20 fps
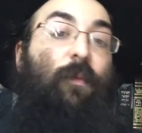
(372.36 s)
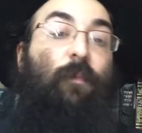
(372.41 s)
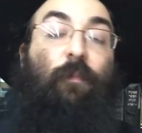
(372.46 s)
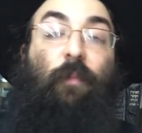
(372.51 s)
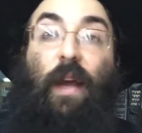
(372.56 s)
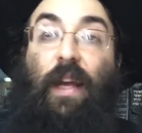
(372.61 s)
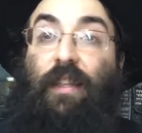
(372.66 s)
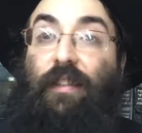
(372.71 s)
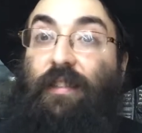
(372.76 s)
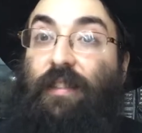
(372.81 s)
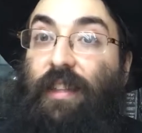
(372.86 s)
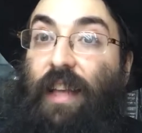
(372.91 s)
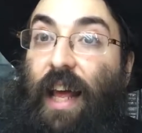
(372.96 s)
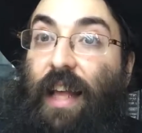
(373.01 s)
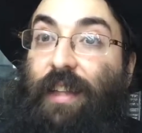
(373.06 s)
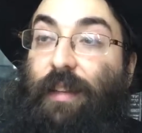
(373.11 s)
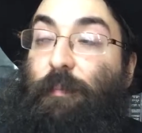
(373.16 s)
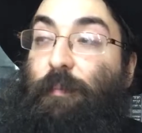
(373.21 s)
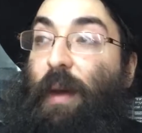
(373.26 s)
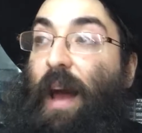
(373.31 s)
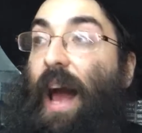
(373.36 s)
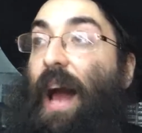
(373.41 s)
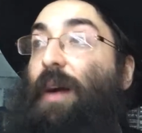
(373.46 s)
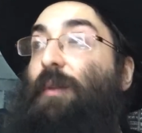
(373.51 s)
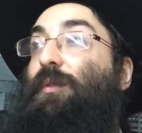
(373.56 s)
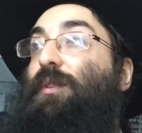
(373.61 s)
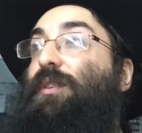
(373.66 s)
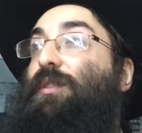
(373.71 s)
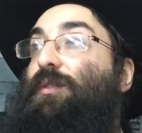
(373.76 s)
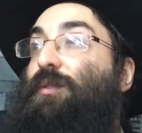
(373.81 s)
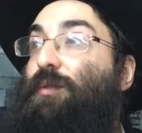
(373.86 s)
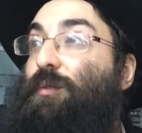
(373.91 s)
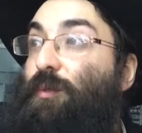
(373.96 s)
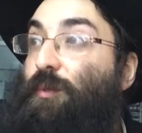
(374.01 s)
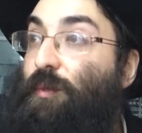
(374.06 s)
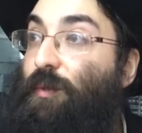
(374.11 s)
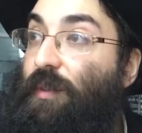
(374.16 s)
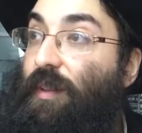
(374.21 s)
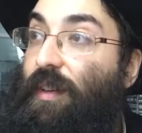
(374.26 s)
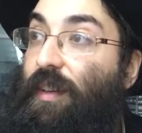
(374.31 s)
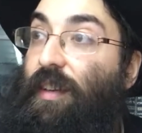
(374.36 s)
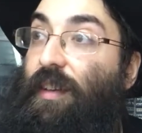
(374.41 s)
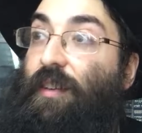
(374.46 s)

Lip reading: Beis Din had the power to